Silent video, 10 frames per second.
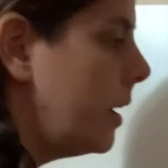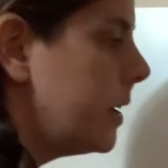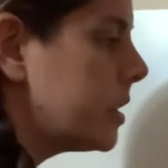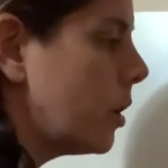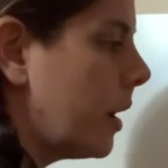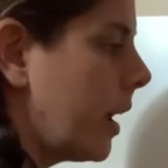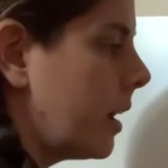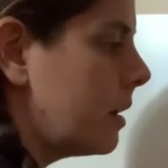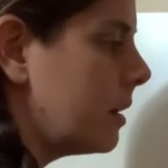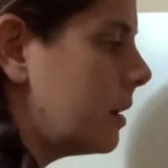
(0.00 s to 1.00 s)
So
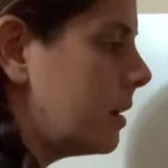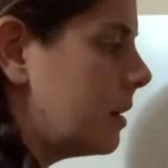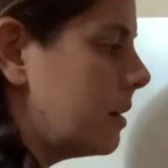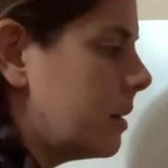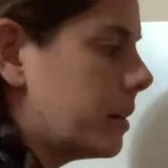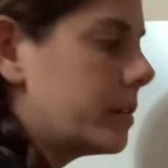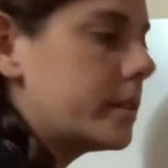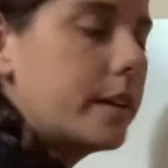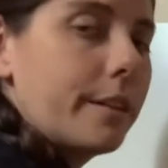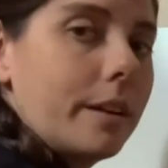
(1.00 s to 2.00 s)
again, there's
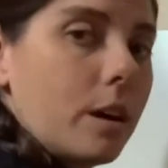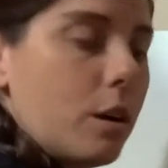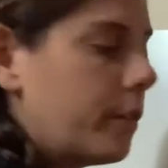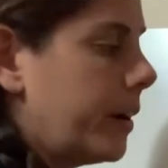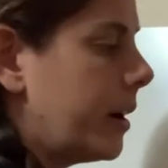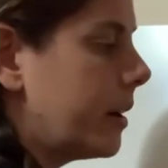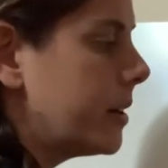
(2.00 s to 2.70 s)
nothing over here.